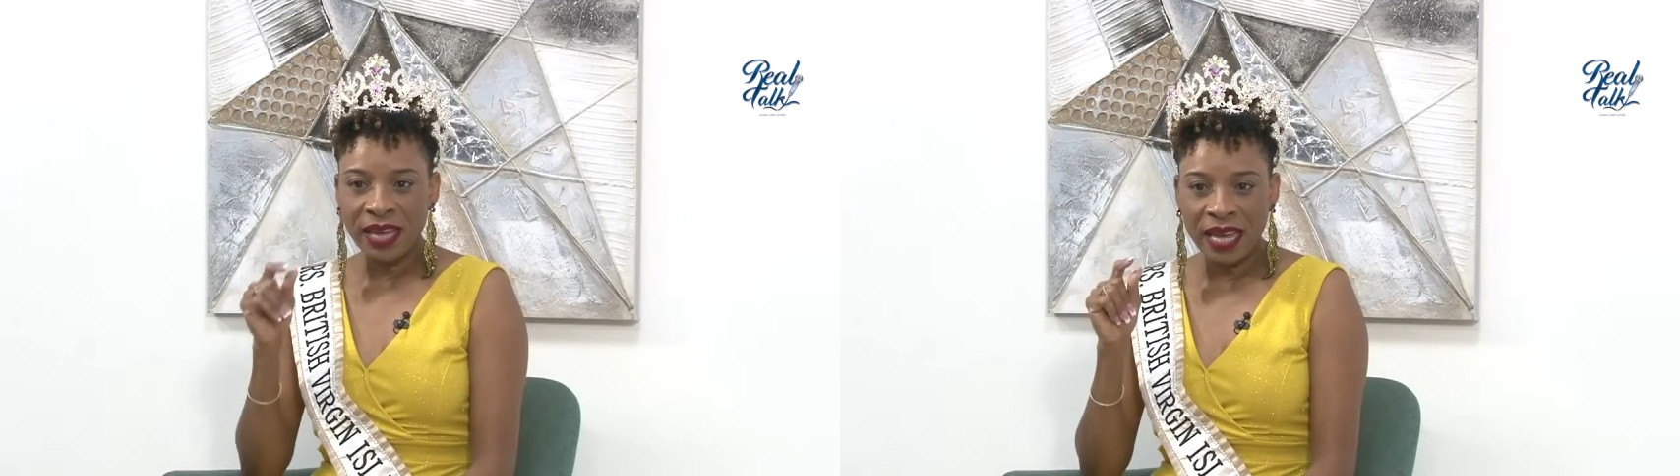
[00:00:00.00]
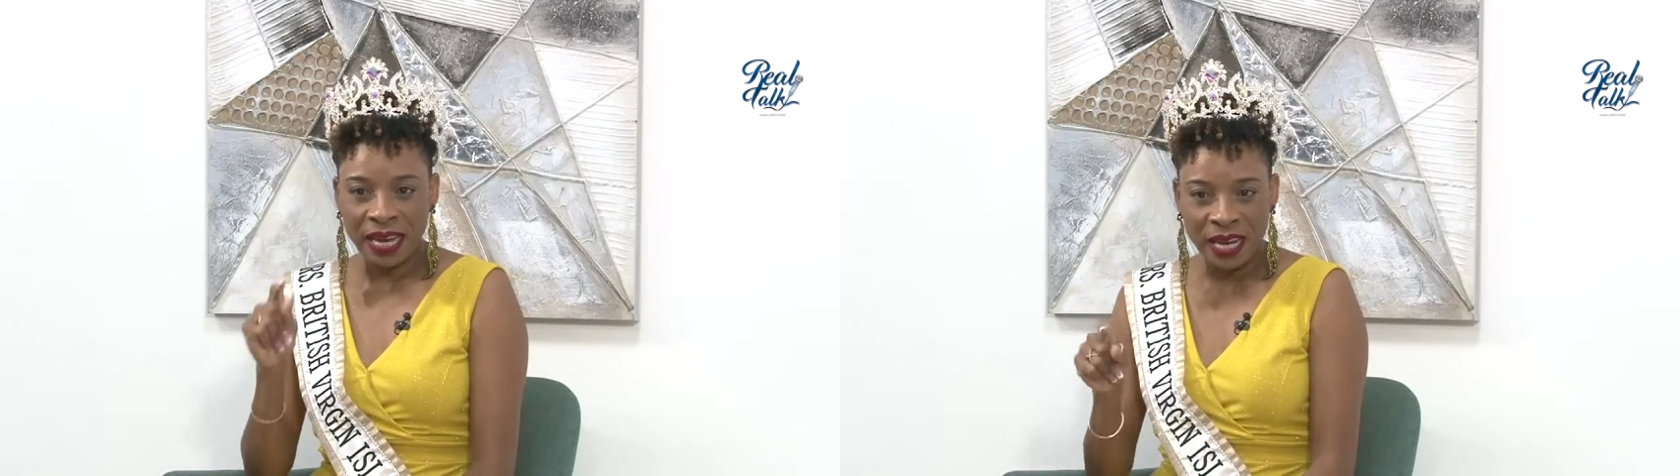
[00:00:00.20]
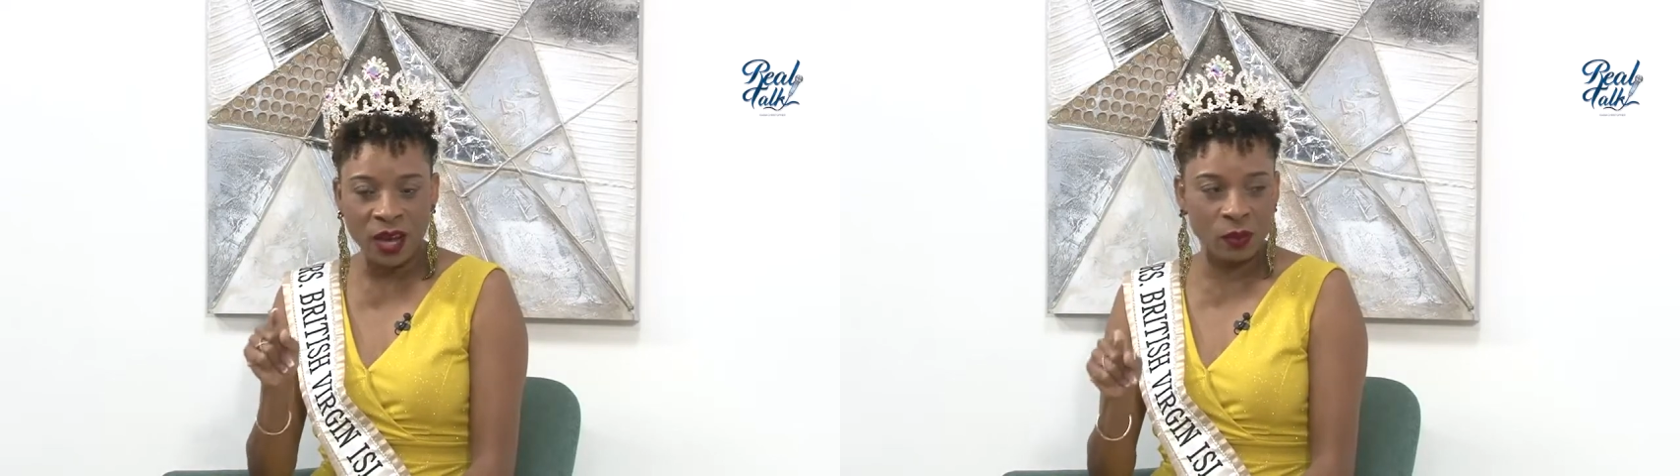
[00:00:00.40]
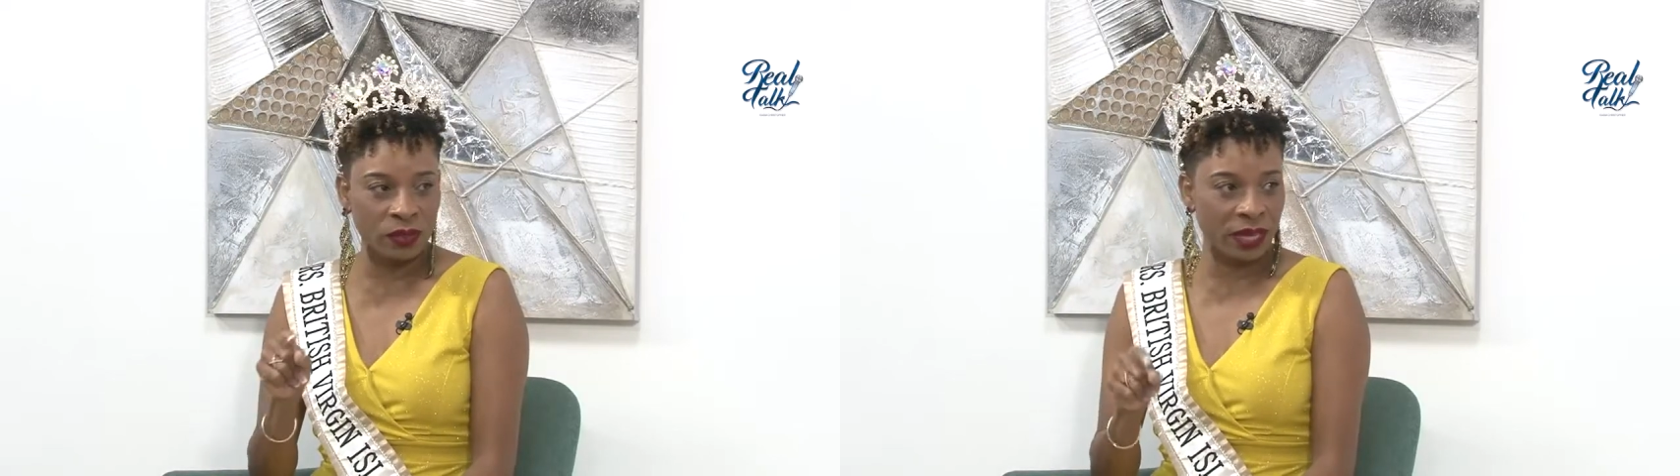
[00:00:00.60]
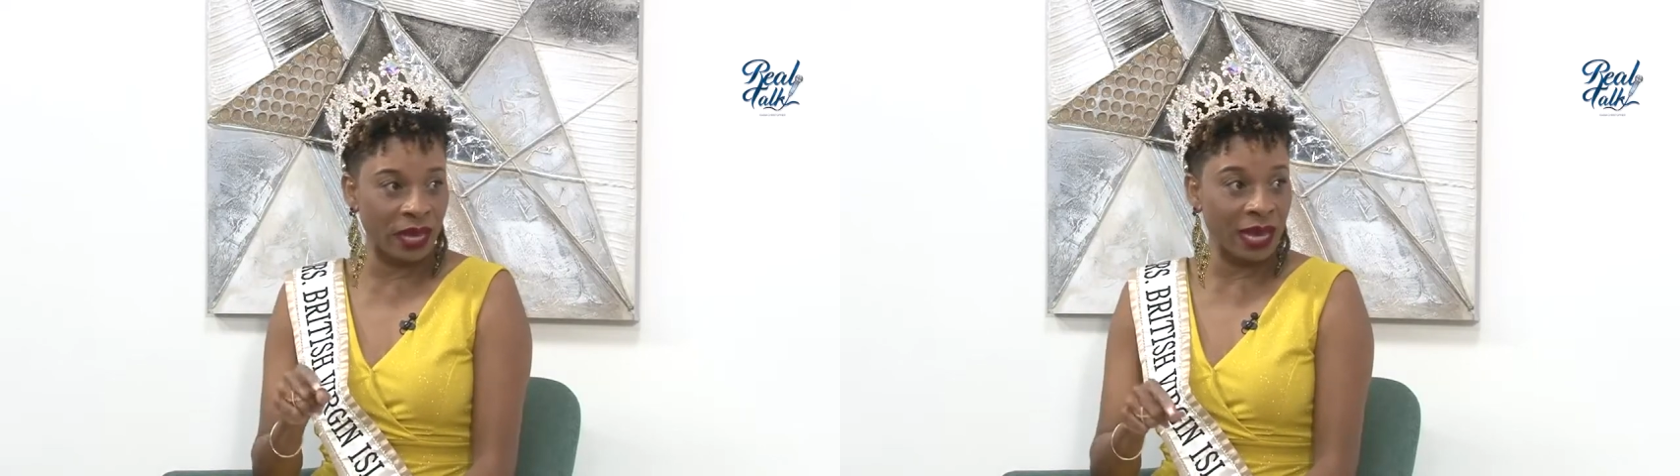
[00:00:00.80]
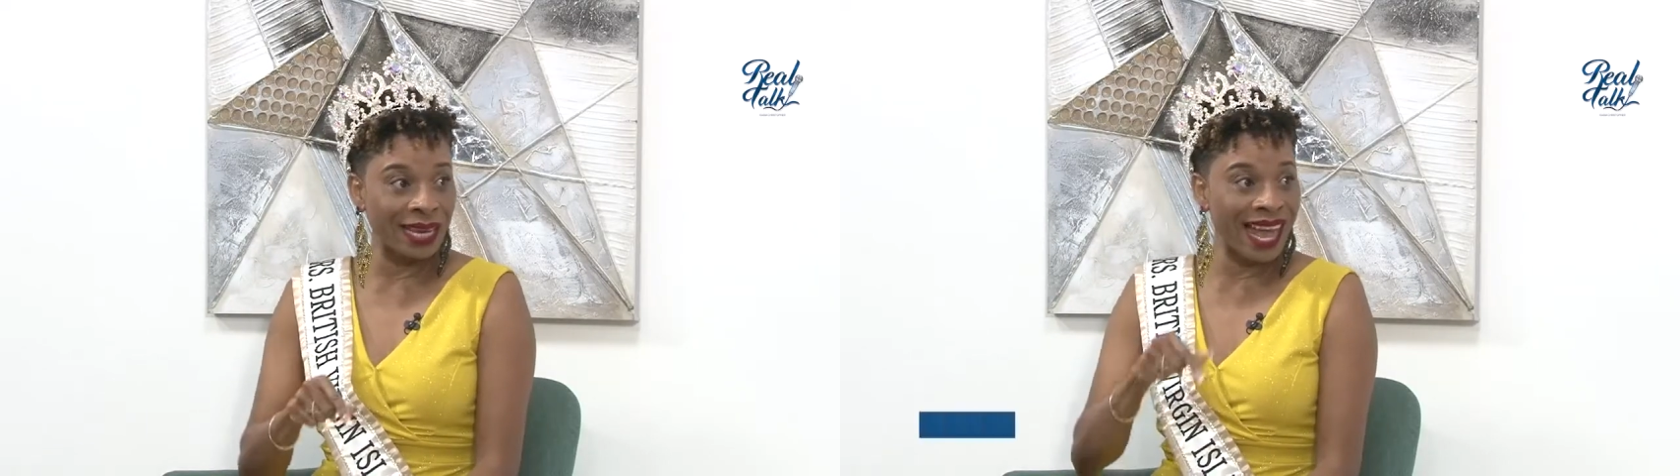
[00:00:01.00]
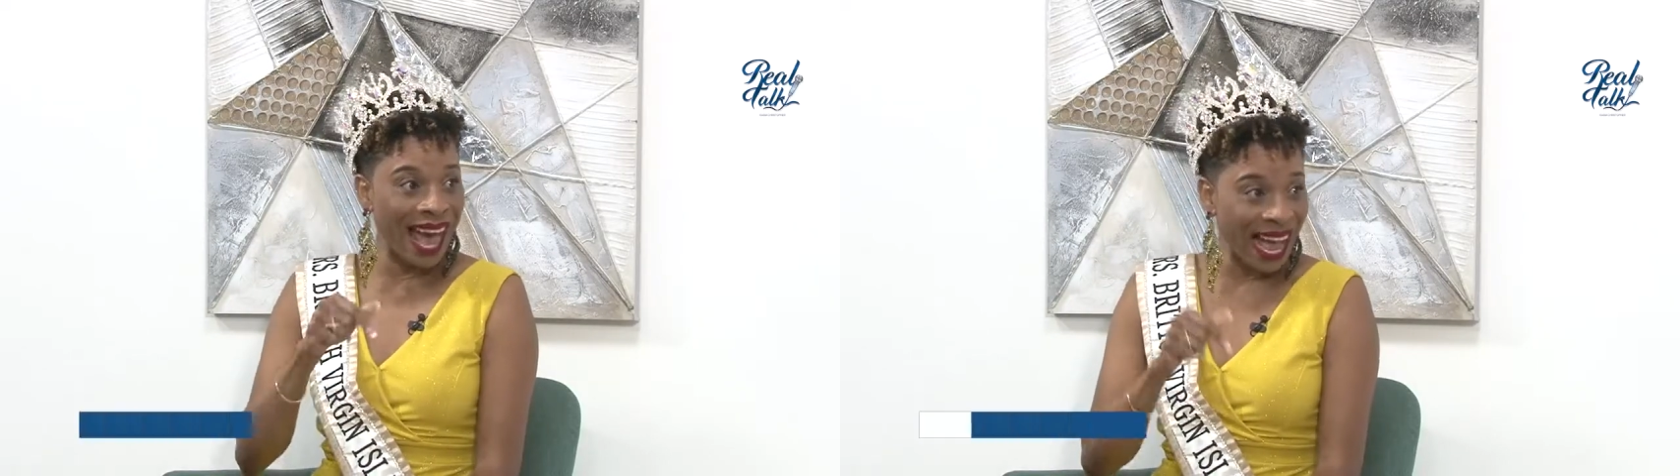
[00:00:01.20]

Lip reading: getting out there and